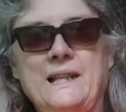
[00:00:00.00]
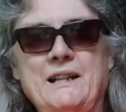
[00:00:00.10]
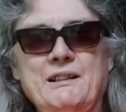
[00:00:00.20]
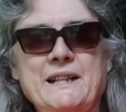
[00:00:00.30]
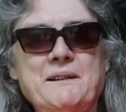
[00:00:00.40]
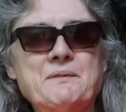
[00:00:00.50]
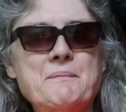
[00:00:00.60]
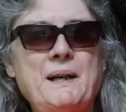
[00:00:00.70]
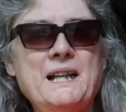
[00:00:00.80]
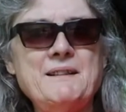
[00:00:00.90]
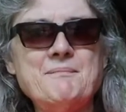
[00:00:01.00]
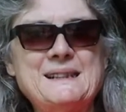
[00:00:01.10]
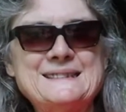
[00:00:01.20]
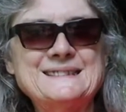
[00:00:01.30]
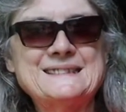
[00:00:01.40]
Howdy everybody.
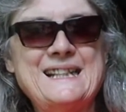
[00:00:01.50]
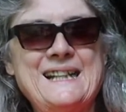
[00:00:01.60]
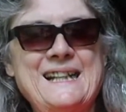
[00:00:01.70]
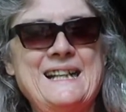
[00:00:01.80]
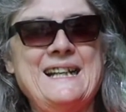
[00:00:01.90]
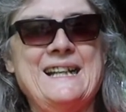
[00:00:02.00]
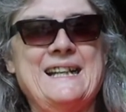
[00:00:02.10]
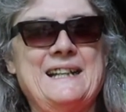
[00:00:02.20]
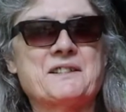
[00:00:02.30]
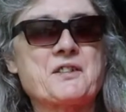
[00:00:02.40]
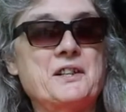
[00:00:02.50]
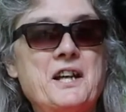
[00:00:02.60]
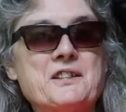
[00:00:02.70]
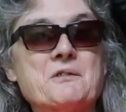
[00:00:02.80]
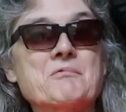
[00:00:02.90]
It's
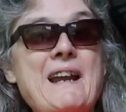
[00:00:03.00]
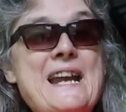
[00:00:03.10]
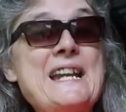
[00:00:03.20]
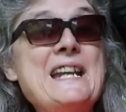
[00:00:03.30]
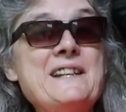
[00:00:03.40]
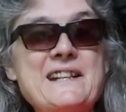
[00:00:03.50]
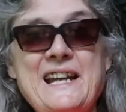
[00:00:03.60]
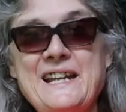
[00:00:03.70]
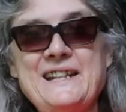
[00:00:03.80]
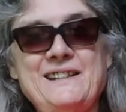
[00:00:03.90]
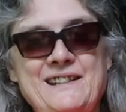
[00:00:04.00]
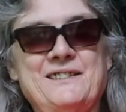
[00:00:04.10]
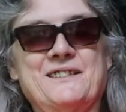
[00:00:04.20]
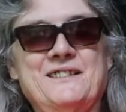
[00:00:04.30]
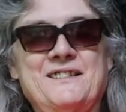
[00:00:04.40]
another rainy day
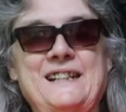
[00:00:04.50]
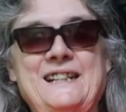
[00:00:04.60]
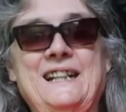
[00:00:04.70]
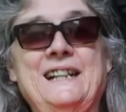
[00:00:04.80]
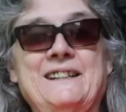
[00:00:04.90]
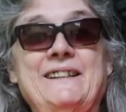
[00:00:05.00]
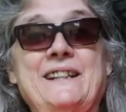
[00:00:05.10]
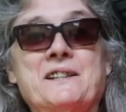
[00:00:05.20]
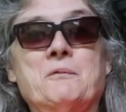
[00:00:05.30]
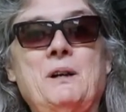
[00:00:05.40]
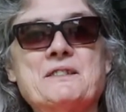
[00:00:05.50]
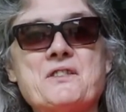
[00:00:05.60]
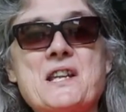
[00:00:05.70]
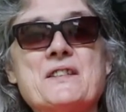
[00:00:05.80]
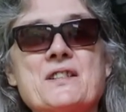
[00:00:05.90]
here in the wet
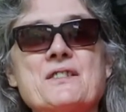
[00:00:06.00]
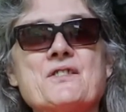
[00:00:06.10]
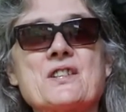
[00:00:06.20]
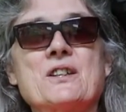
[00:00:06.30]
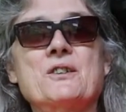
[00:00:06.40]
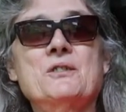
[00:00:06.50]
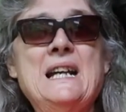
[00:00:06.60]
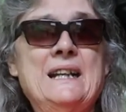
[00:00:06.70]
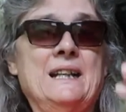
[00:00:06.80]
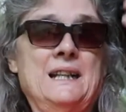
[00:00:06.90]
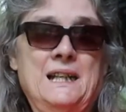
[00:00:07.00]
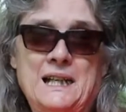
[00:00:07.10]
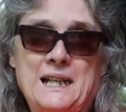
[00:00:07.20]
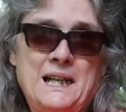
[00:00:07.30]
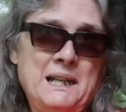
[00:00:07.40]
season, so
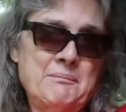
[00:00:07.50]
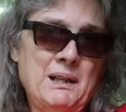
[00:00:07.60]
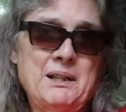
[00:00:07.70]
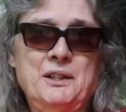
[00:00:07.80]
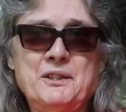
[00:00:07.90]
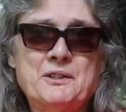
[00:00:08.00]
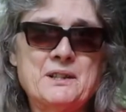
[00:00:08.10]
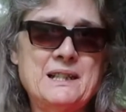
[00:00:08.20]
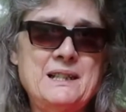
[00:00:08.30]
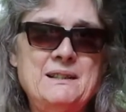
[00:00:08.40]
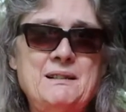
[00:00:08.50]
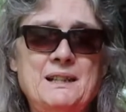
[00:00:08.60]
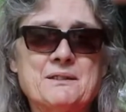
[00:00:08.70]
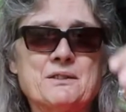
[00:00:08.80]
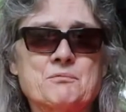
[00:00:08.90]
I'm under the
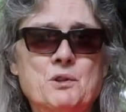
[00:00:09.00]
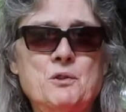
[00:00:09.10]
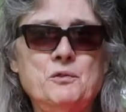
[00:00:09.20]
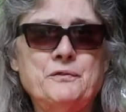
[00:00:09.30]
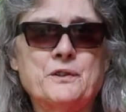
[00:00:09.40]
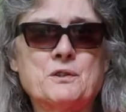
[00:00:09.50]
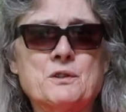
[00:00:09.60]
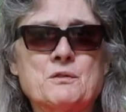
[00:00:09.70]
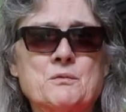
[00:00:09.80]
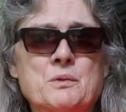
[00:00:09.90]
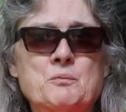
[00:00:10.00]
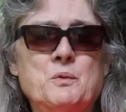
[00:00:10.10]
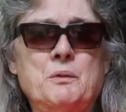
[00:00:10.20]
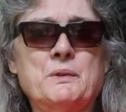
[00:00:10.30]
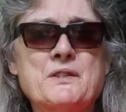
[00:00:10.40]
roof, or
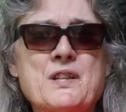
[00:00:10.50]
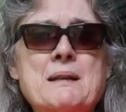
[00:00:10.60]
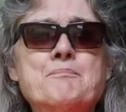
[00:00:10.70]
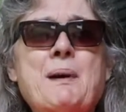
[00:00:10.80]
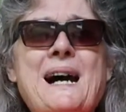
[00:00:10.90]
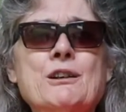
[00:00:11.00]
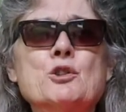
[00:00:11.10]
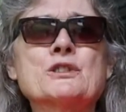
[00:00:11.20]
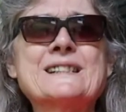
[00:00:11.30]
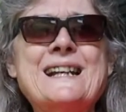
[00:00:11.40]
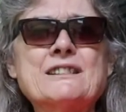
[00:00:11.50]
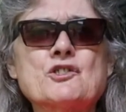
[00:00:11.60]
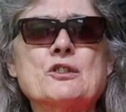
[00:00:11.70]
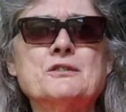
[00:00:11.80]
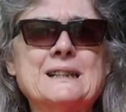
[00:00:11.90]
what we'd say bajo
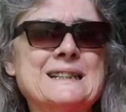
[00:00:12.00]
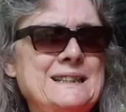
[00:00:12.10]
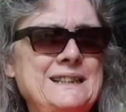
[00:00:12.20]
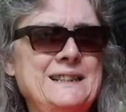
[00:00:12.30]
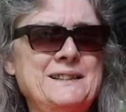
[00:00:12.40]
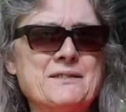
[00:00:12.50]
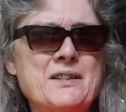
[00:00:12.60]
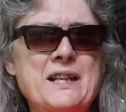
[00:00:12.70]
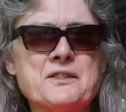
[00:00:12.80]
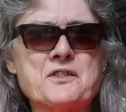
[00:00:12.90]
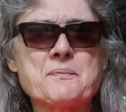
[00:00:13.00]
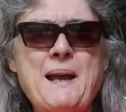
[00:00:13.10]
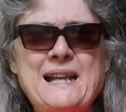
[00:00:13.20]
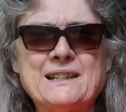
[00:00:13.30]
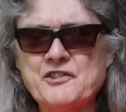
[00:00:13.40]
techo in
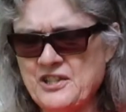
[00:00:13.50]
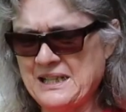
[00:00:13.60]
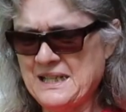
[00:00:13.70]
Spanish,